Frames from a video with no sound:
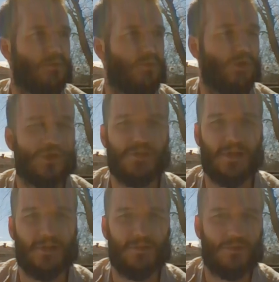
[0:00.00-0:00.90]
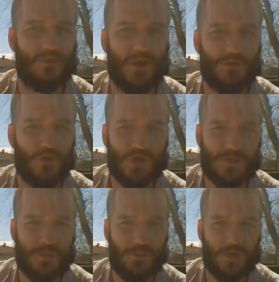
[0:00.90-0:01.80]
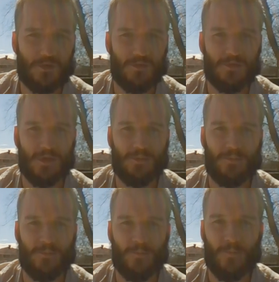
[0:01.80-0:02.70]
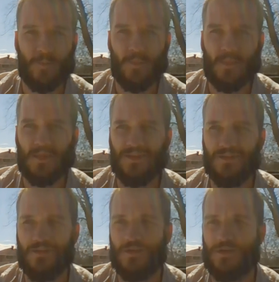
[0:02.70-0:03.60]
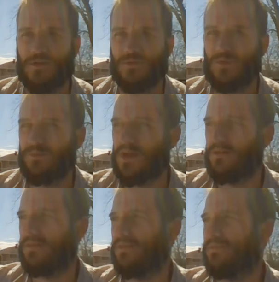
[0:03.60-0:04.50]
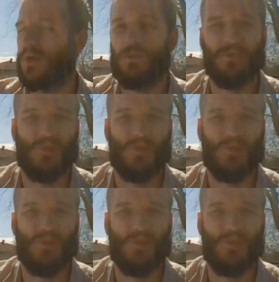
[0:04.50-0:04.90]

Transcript: wood like outdoorsman book from I don't know, probably